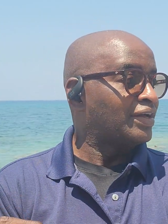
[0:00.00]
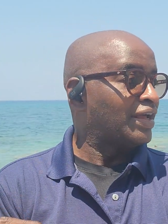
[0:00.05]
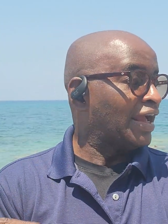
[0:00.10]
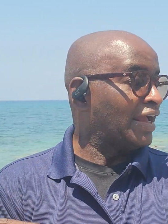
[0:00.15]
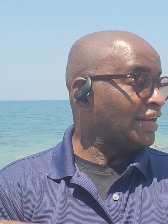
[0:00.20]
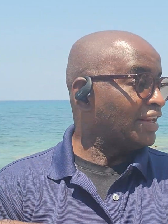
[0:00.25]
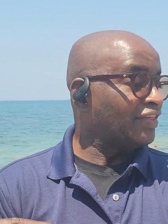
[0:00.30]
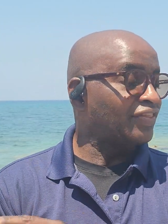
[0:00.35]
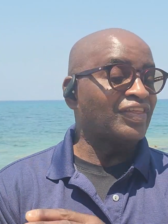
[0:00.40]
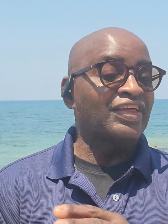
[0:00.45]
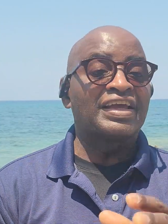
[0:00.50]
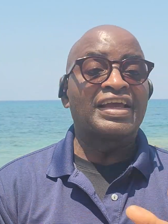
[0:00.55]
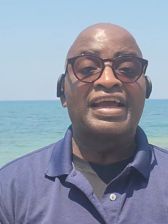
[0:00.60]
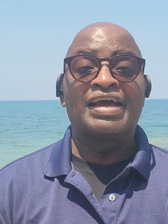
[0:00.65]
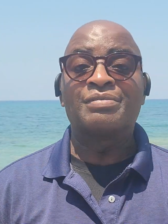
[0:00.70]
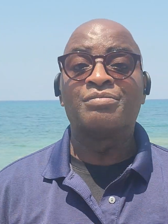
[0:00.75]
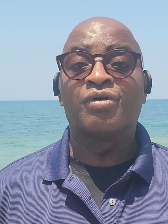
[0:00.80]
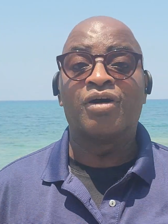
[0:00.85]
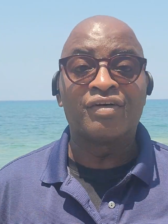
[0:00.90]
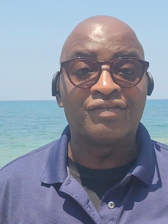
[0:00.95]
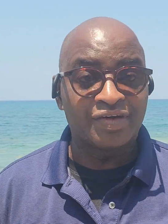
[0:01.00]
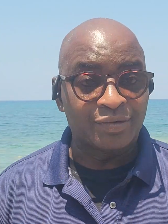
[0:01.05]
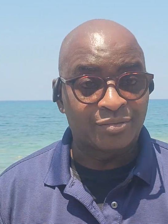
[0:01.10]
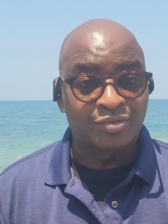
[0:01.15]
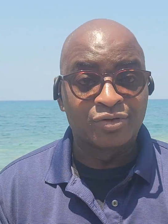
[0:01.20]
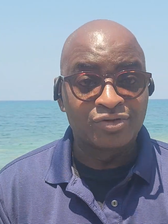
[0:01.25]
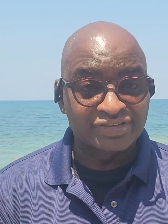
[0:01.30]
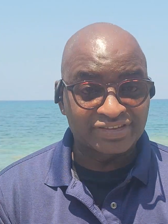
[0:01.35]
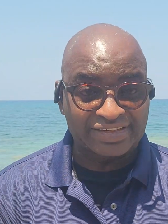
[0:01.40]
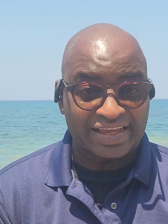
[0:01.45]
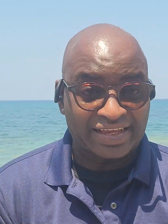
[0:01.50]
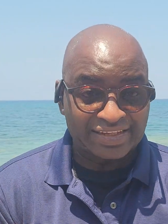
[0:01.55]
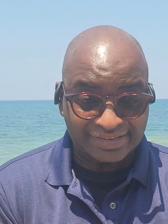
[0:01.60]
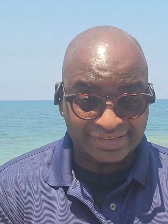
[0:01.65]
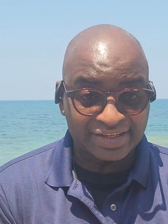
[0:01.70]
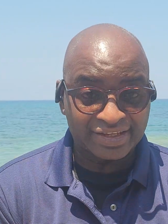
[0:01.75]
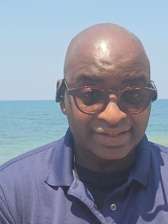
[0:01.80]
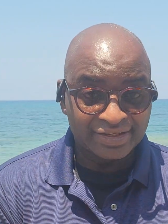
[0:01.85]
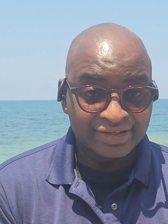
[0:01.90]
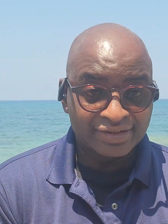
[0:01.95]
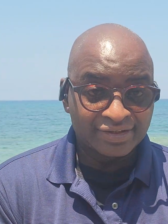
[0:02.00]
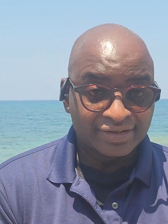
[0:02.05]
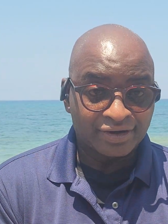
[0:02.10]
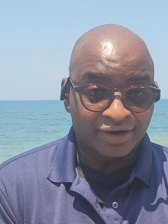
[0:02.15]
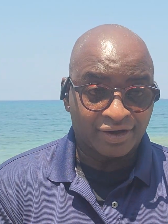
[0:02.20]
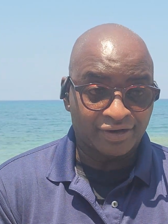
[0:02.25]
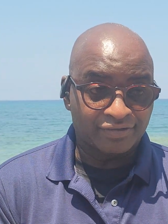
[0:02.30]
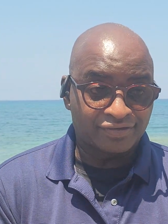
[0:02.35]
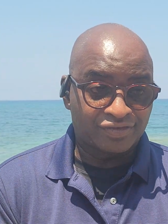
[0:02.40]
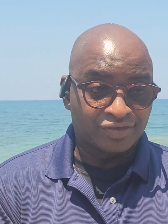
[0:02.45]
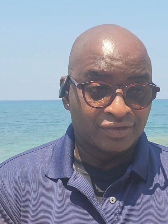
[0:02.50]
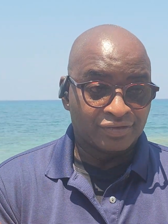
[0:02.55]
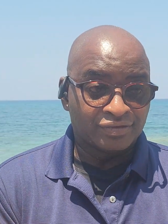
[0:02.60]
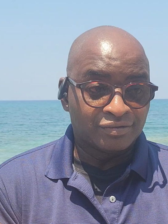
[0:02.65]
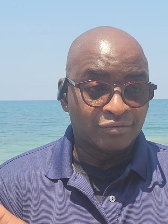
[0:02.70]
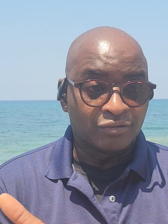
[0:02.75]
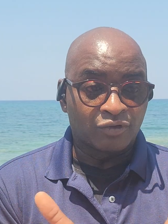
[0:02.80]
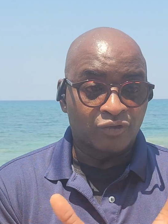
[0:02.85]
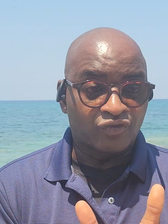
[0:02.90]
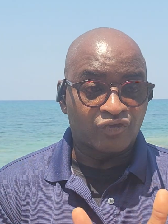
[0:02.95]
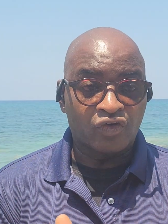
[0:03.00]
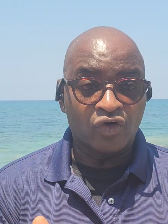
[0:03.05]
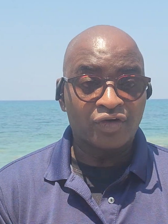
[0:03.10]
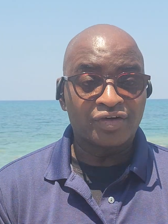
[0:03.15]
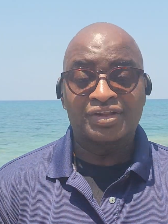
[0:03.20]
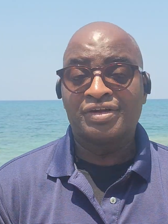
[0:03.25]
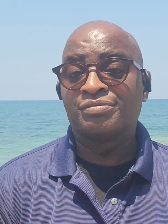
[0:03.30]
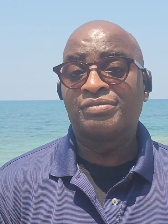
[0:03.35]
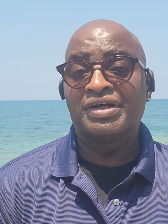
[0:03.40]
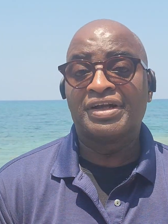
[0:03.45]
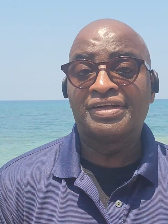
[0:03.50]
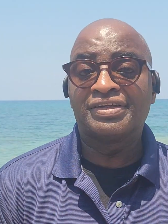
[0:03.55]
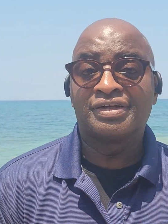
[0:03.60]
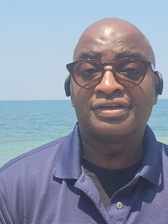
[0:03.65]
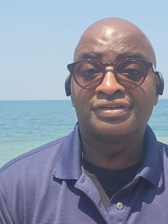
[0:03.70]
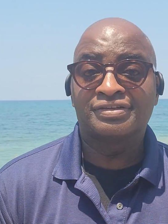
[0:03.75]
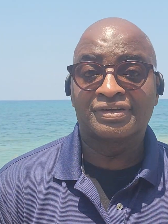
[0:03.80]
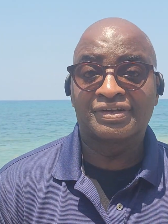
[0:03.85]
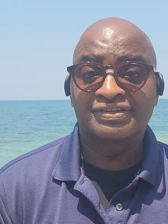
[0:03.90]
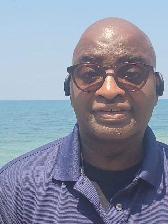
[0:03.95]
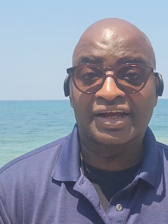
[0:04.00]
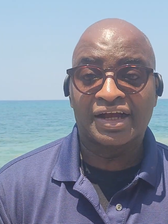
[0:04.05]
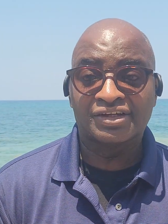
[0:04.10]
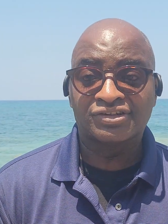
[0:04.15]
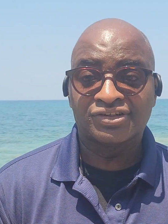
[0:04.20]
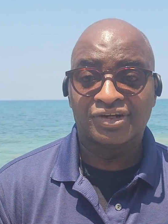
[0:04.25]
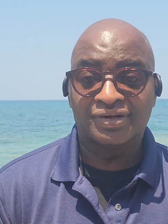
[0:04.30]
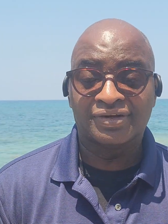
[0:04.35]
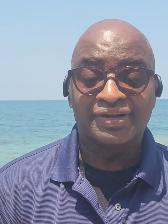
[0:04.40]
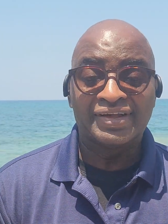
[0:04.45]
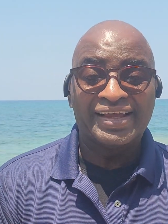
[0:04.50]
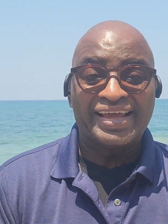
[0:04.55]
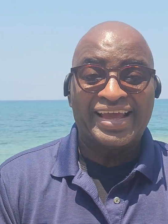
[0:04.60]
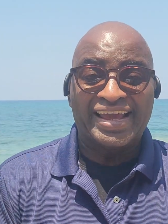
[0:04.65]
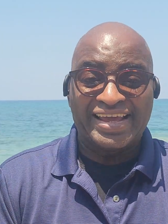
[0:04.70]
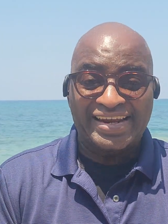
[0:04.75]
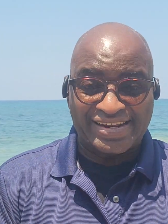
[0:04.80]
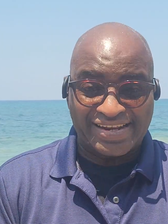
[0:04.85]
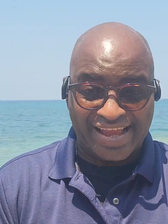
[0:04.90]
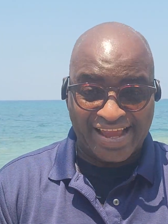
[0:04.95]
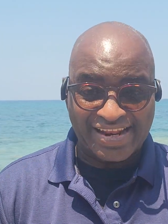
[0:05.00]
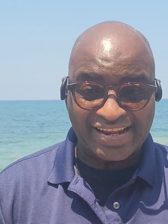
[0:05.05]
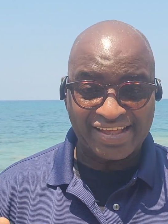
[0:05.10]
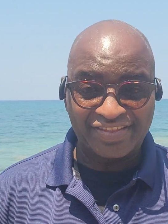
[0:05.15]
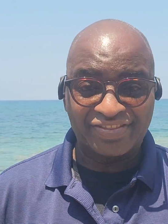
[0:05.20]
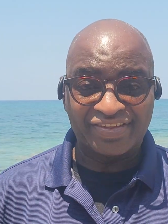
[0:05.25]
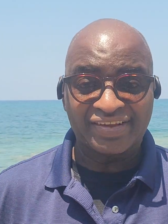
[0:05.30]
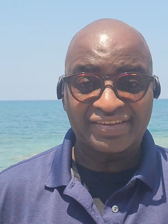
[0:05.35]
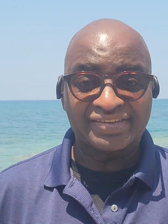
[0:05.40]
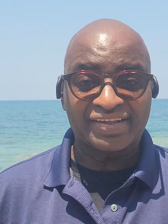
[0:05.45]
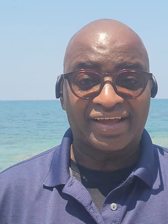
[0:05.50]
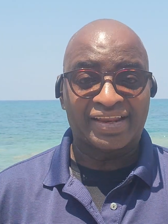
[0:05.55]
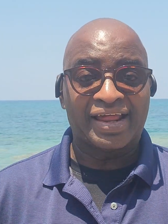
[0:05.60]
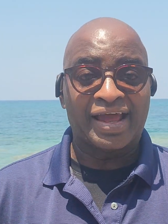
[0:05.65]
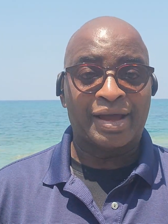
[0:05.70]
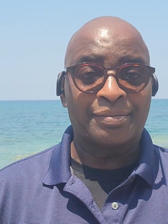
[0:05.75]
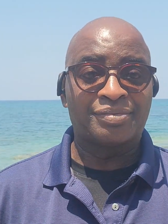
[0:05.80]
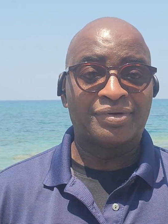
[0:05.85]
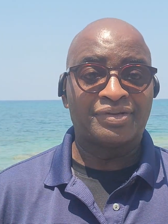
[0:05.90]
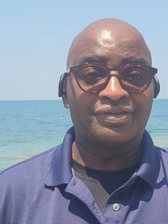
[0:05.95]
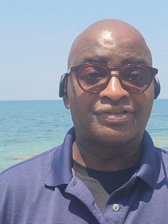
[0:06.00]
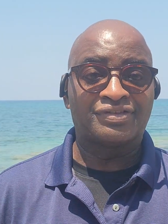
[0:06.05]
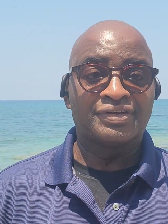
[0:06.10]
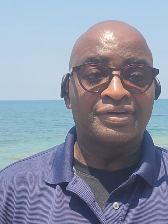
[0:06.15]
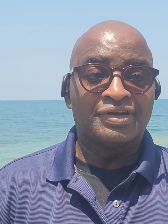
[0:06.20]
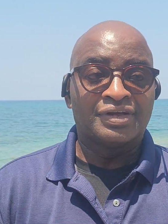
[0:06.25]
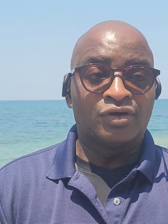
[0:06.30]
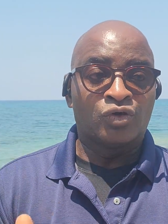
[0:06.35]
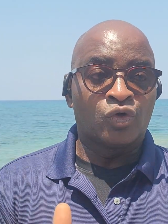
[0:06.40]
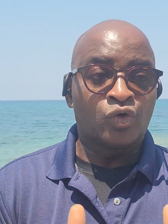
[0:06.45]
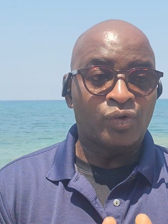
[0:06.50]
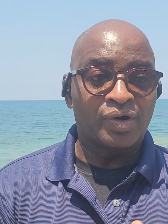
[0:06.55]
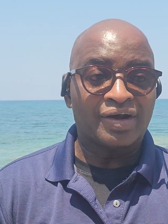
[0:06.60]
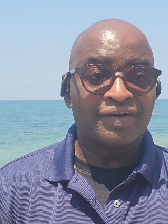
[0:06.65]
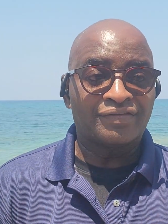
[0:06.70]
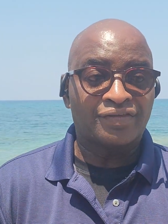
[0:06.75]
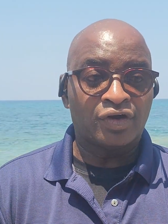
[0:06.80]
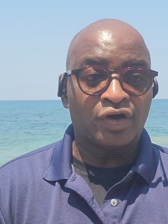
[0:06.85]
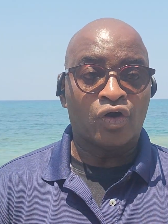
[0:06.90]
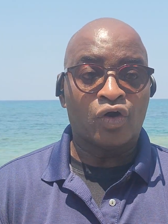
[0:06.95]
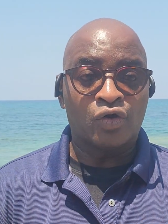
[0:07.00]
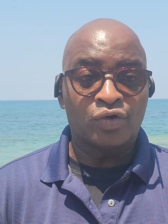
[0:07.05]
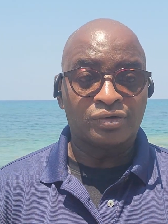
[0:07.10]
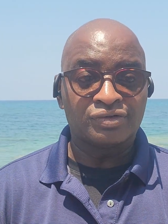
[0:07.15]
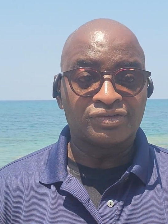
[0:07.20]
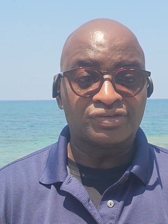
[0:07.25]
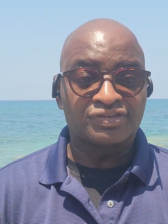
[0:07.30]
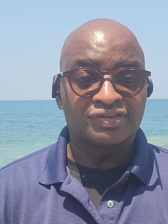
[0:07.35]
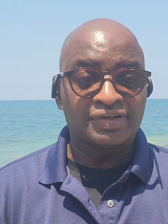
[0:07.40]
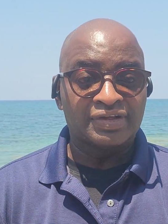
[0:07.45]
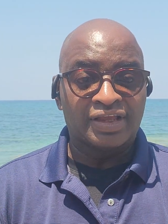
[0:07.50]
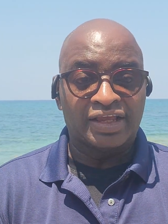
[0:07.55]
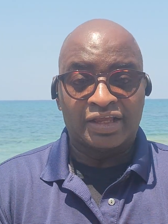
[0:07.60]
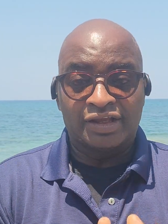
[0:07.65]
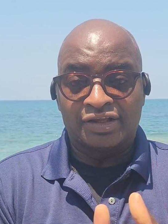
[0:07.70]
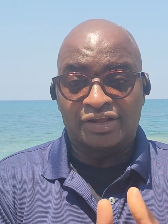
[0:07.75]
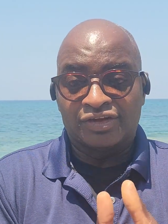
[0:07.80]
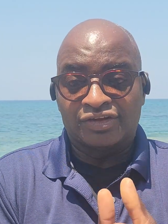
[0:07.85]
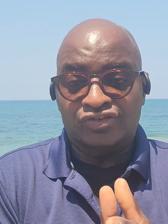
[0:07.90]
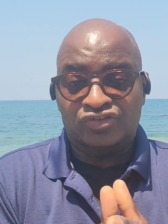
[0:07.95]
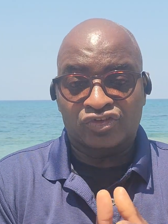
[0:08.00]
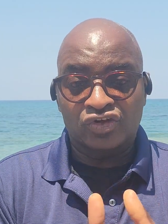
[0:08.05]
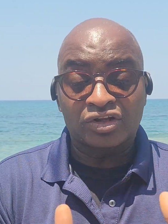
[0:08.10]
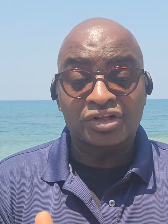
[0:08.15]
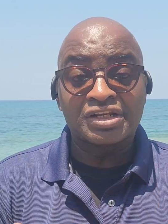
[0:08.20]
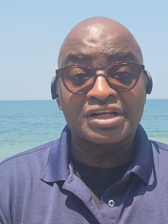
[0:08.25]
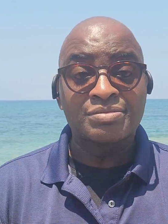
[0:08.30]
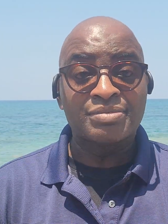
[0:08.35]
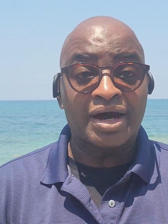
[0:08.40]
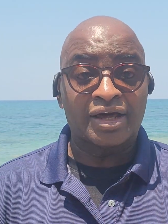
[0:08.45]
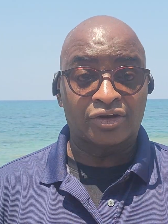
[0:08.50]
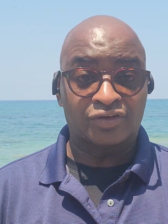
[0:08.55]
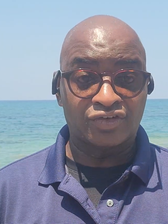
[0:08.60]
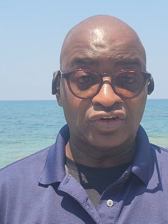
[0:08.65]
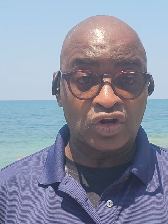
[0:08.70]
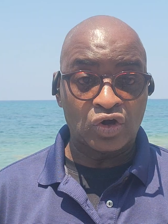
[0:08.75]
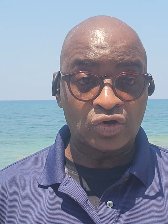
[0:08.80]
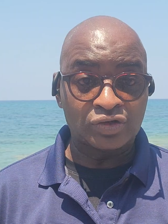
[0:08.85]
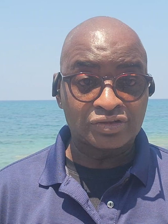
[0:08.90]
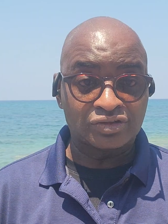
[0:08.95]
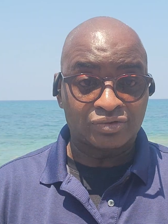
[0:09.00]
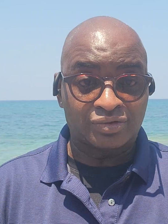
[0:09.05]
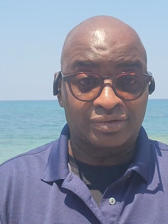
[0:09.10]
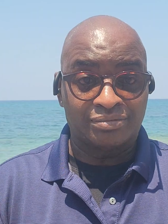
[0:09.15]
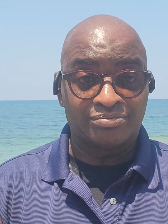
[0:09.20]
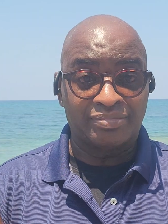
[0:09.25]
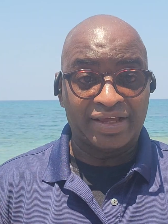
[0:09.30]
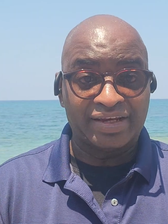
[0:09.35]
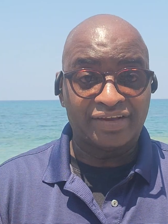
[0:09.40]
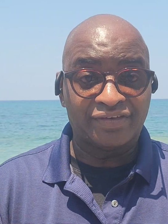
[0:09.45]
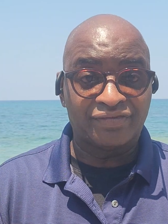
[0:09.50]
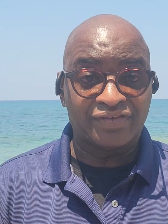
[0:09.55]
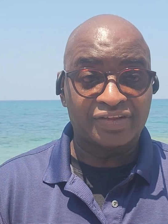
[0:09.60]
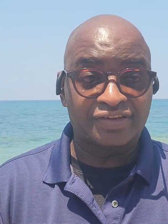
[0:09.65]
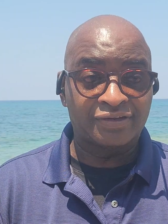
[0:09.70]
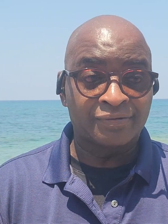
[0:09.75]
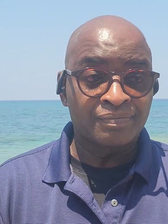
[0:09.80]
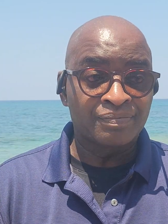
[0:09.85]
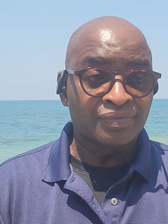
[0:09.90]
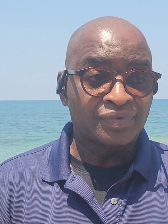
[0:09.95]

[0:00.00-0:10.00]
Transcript: anything above a percent of 40 million transactions, and anything that happens, whoever owns a certain amount of nodes will benefit.